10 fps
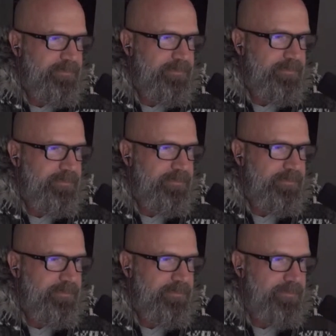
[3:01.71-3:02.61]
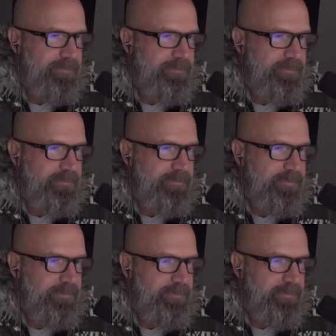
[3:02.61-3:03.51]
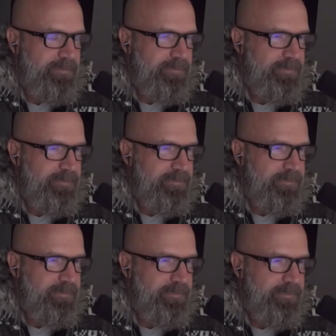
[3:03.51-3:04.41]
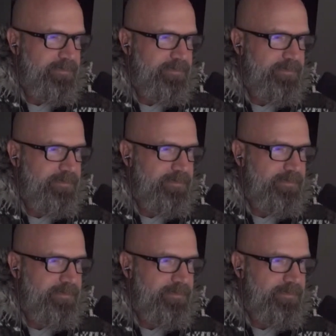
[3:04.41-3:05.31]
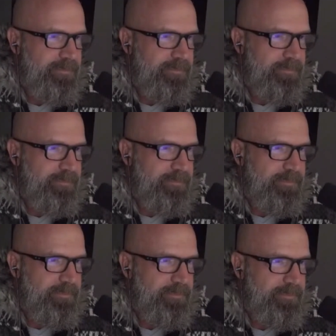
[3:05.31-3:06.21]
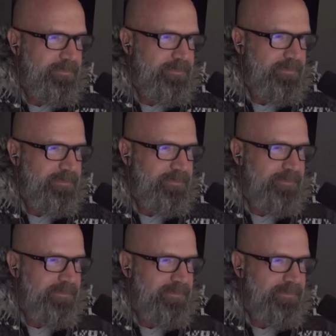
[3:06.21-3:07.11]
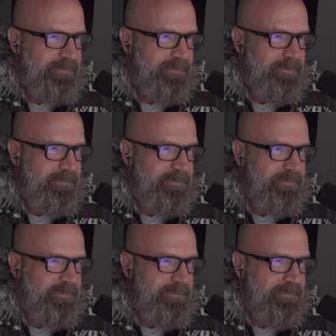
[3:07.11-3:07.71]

No words are spoken by the person on screen.